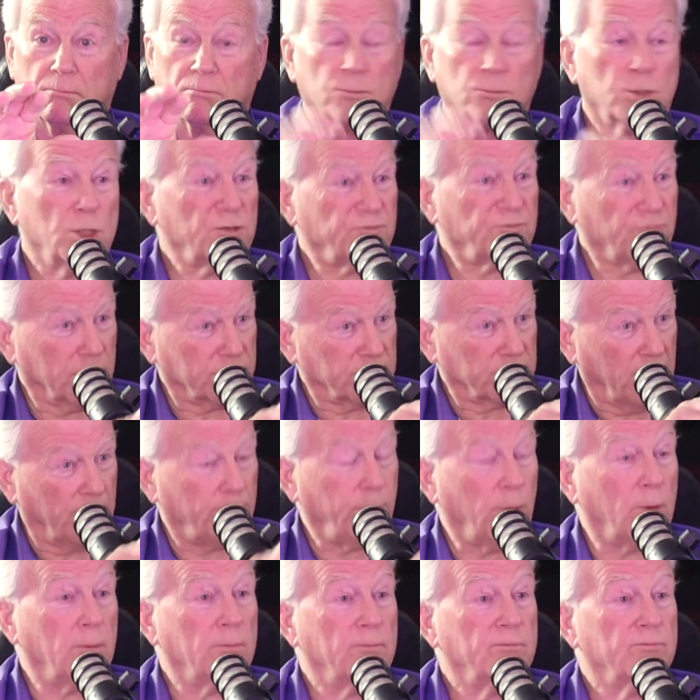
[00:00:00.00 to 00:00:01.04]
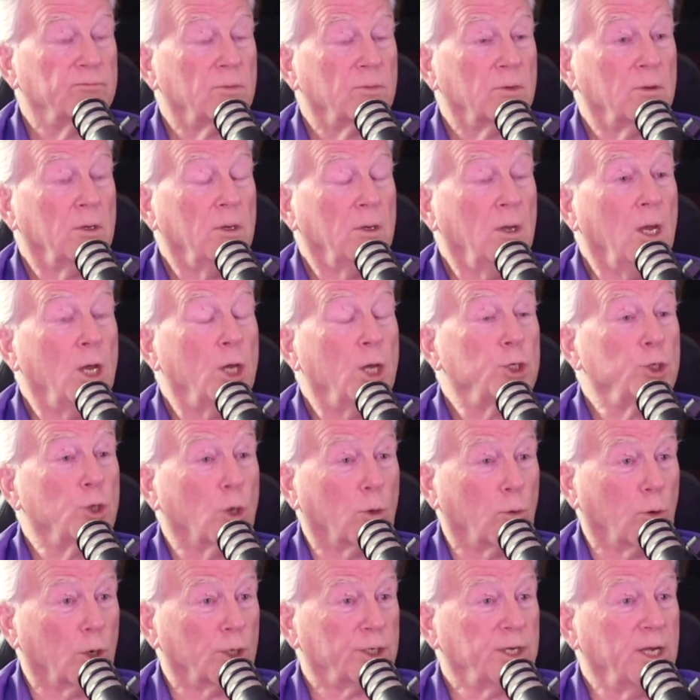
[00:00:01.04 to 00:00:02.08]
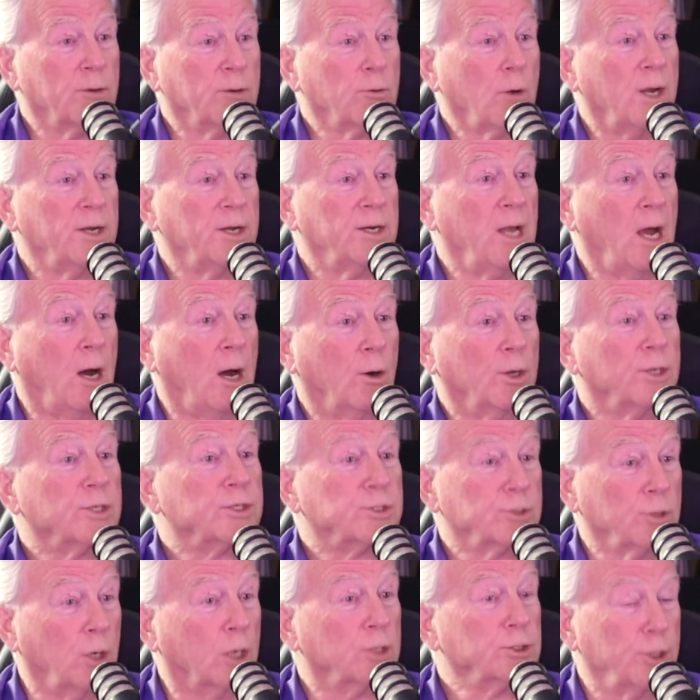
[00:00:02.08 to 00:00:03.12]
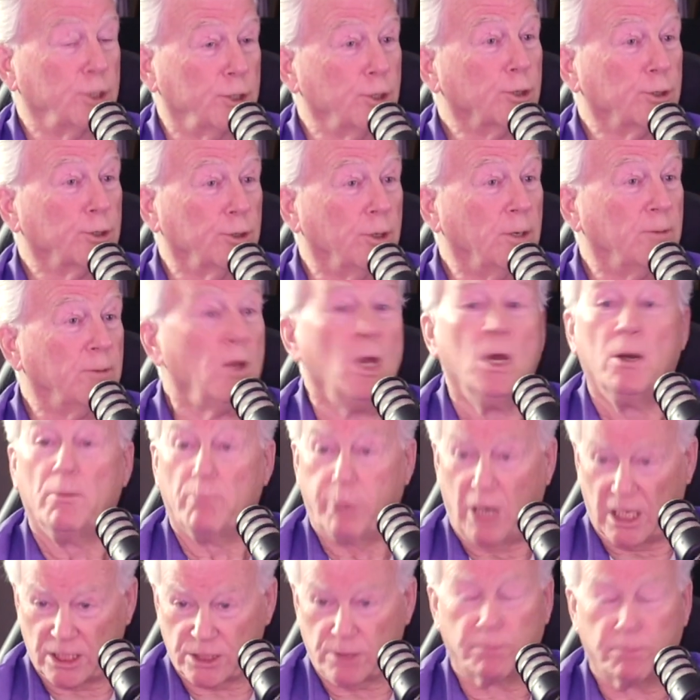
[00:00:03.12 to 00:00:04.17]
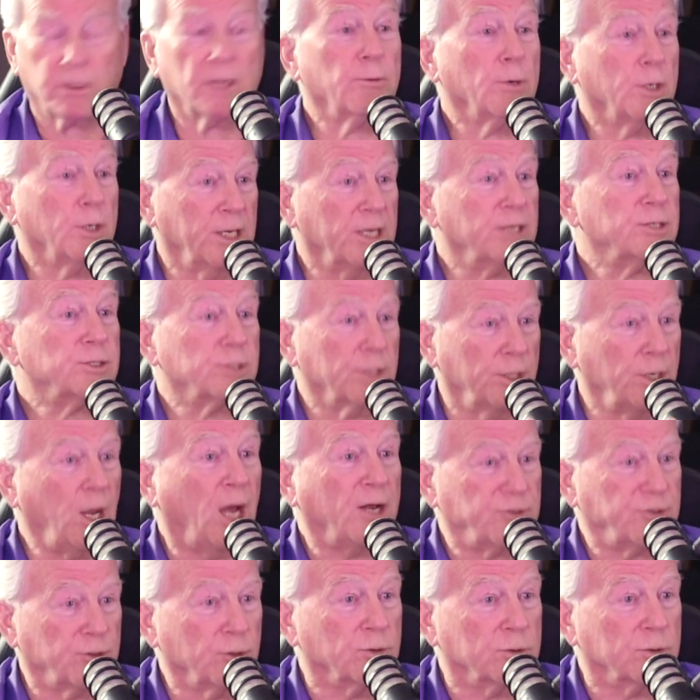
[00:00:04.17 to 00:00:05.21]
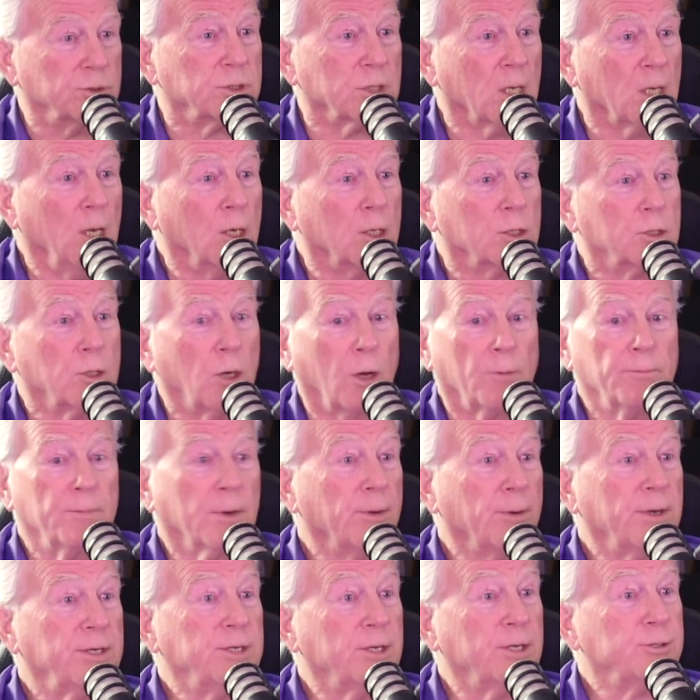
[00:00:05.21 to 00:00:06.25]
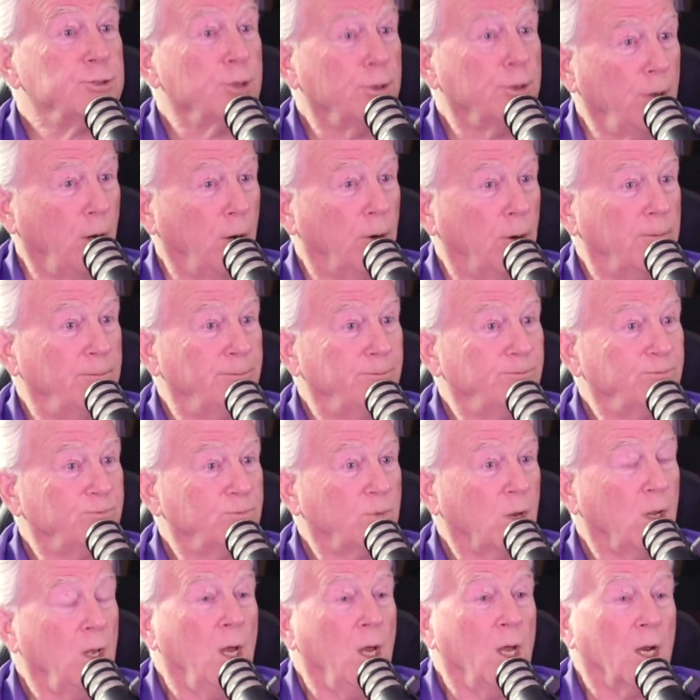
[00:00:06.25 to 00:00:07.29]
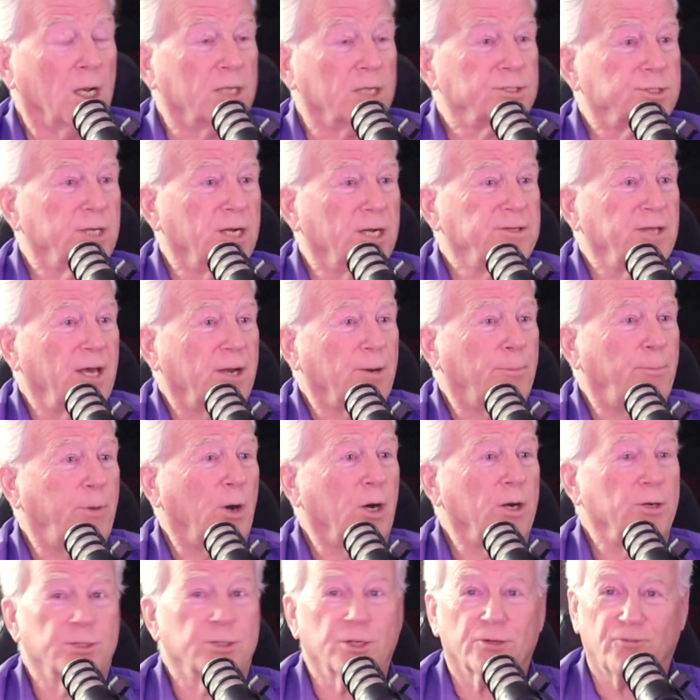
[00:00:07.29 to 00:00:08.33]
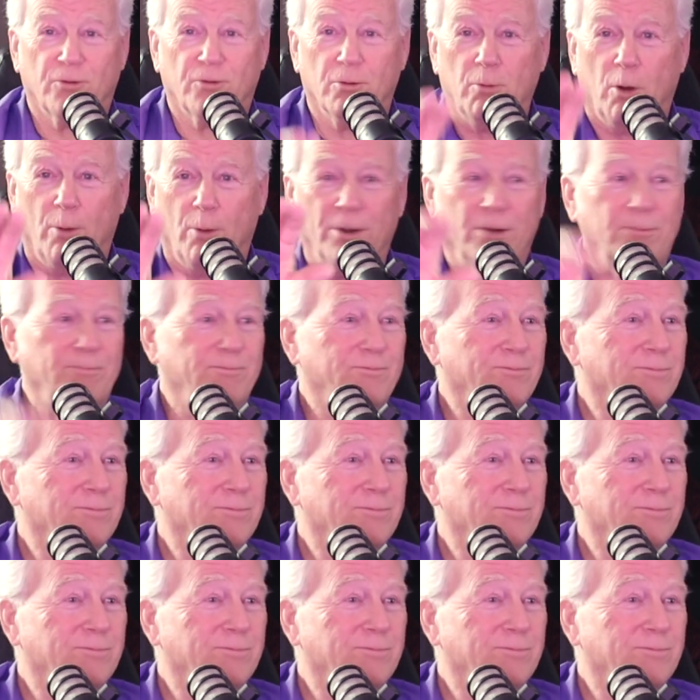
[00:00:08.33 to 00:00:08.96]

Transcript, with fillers: just for example, you're working right now on a song that you're going to possibly release in iTunes called Mary, Did You Know? Right. Let's take that apart just for a moment.